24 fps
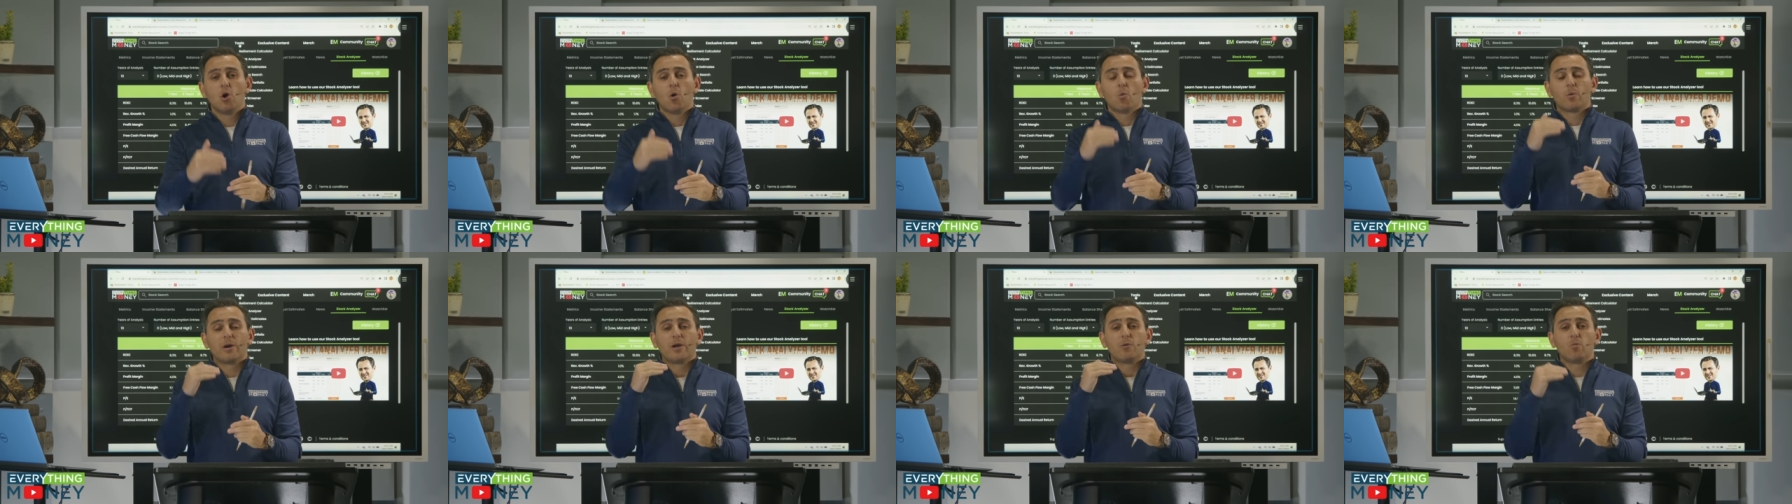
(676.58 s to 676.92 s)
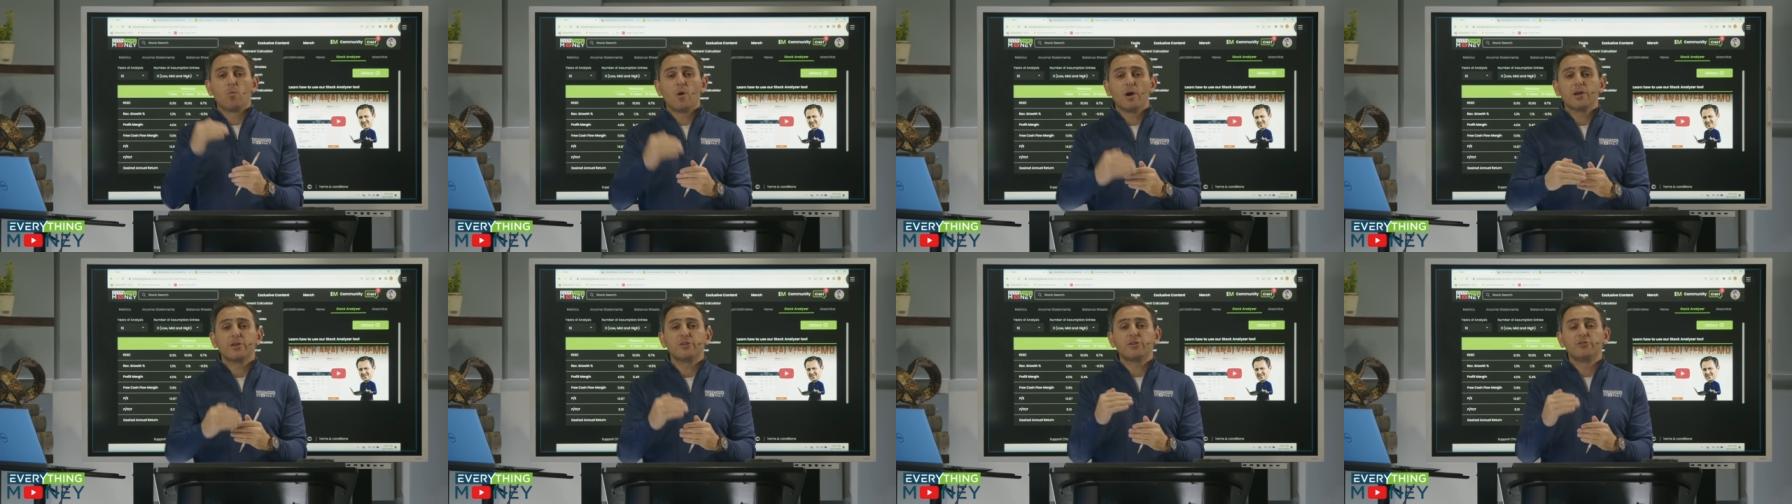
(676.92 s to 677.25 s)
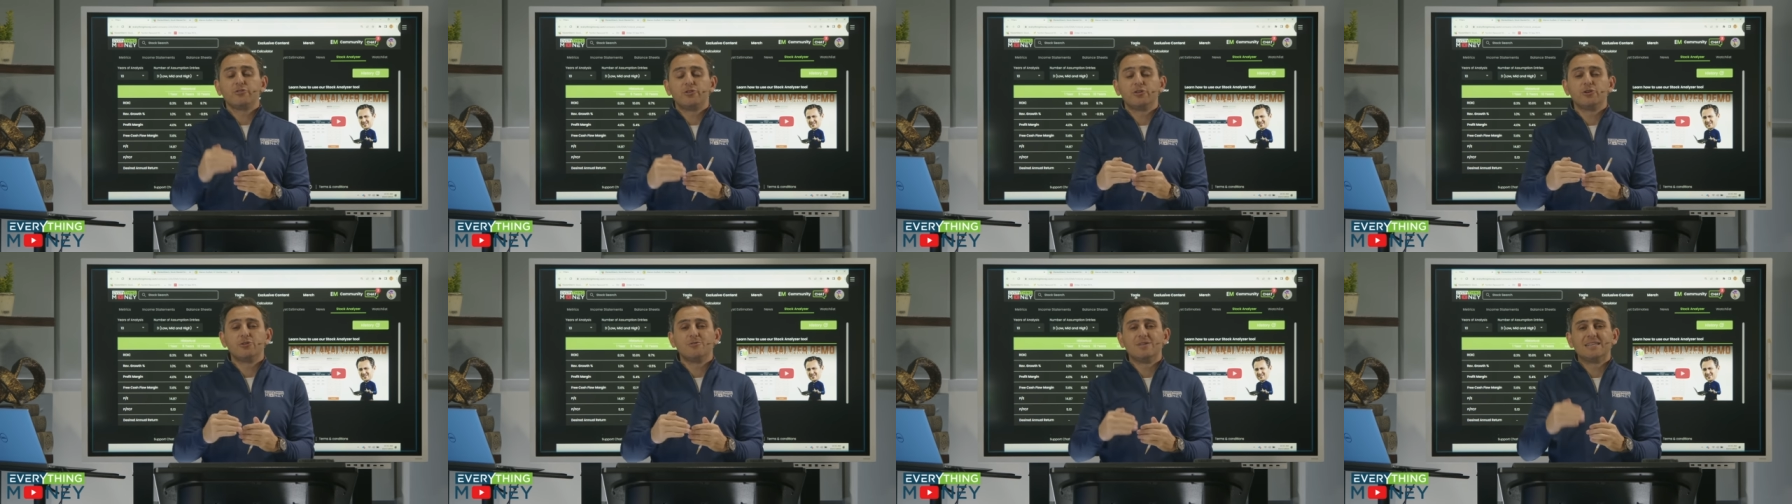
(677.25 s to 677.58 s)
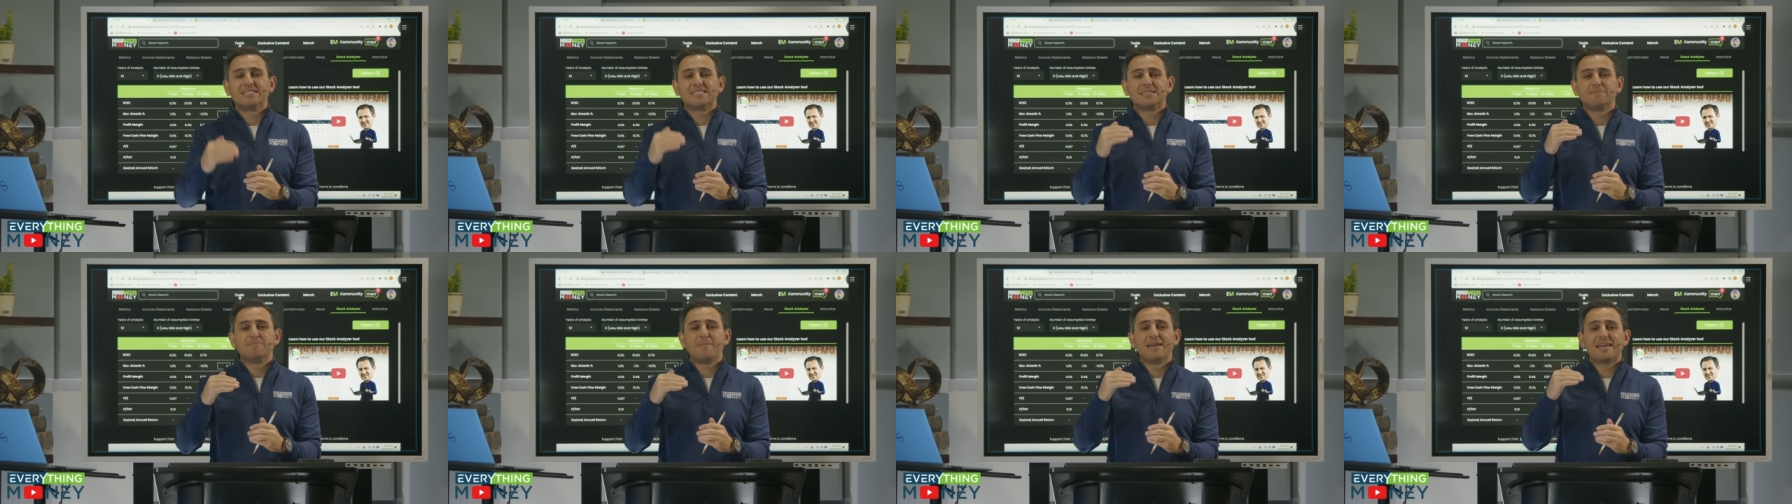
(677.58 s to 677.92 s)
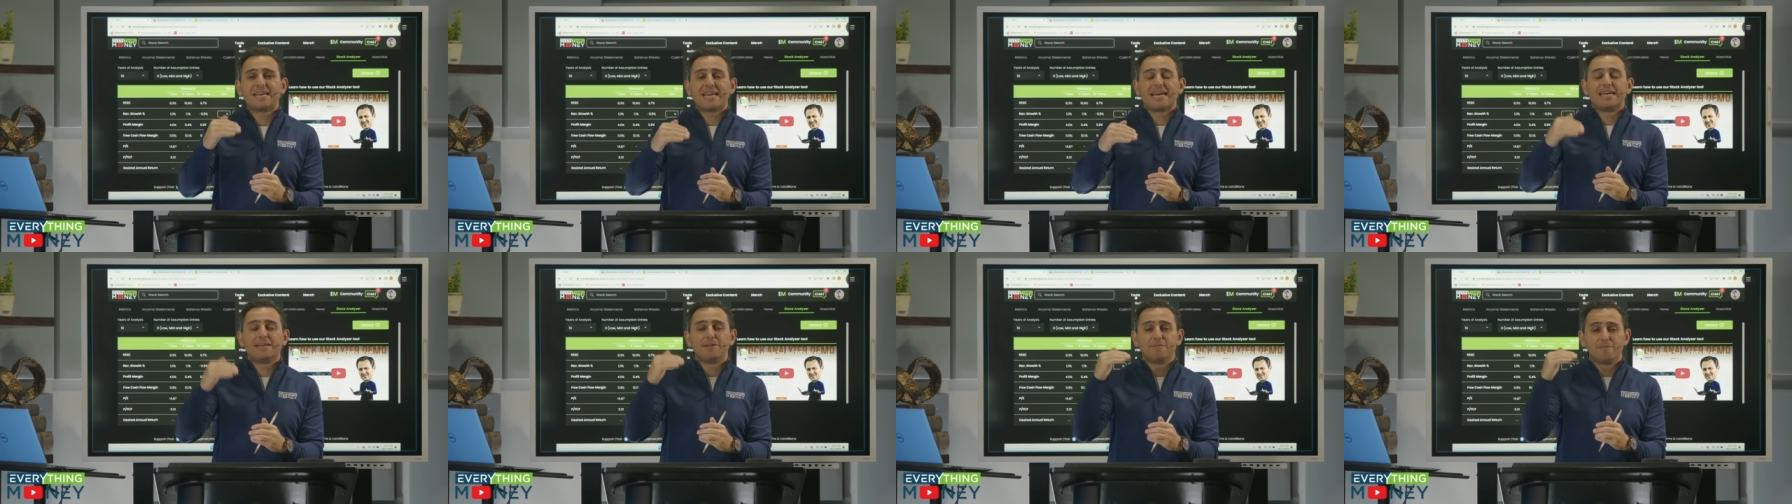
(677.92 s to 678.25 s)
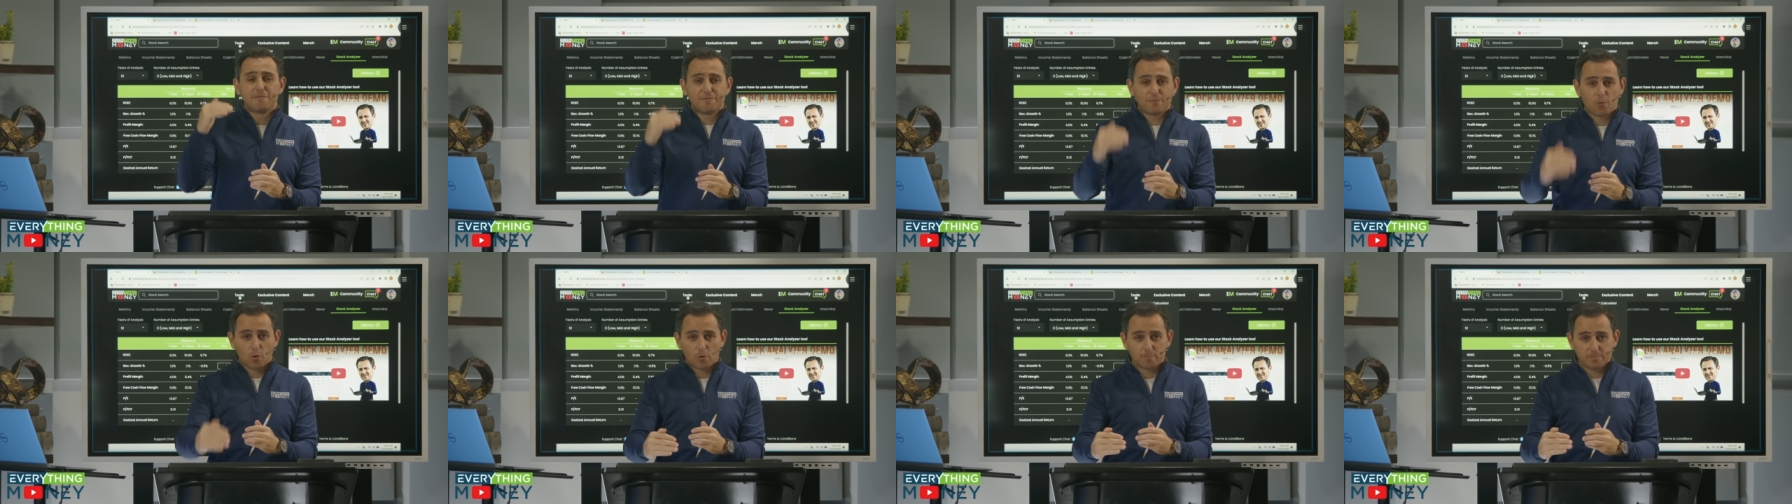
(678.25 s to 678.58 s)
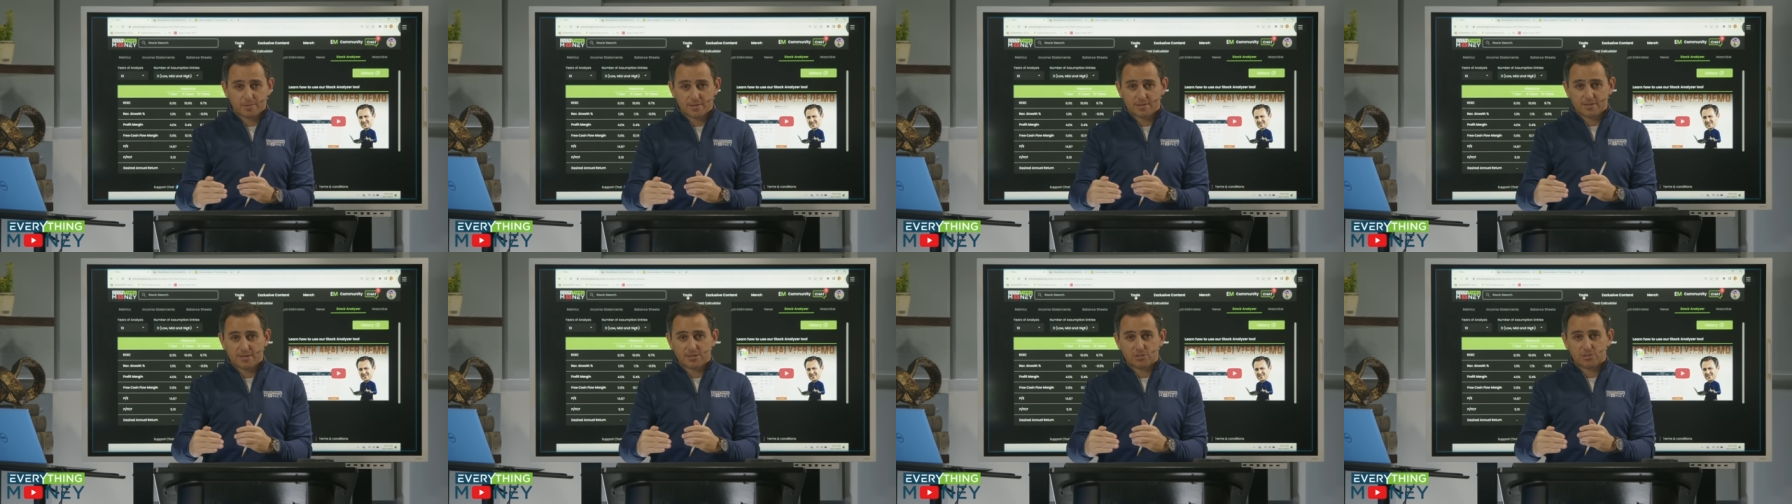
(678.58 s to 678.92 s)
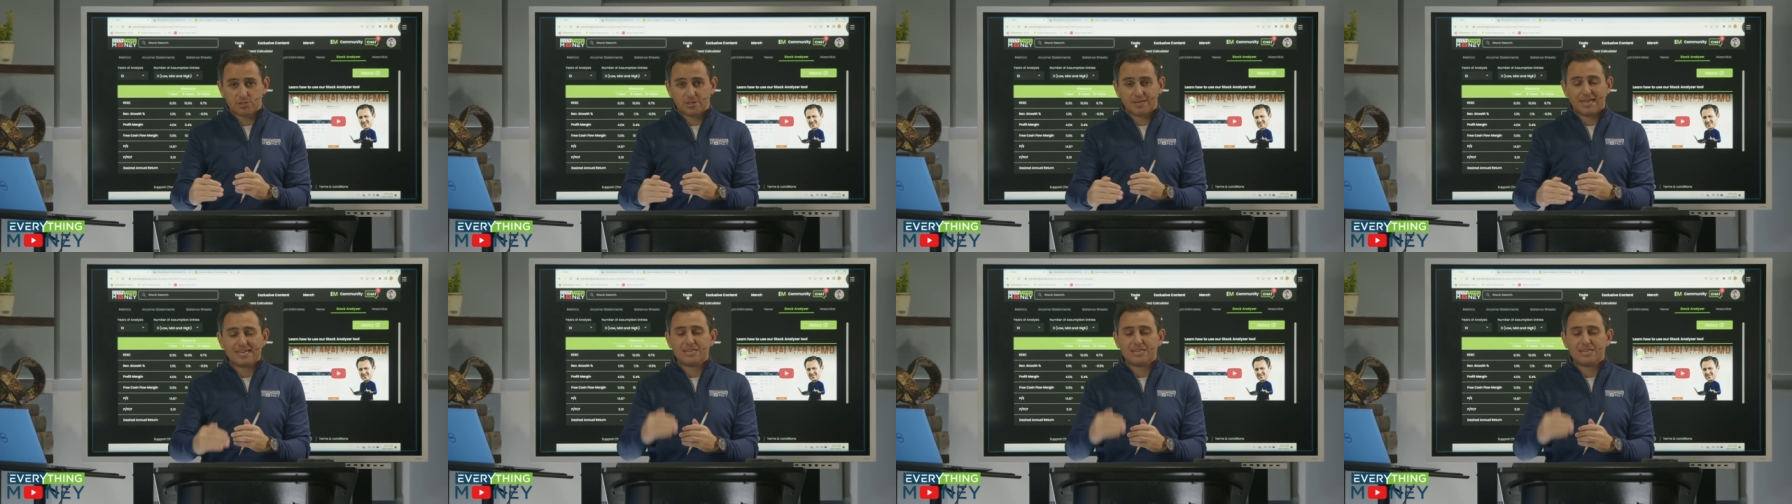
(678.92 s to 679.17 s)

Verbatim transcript: What I want you to do is to make an informed decision.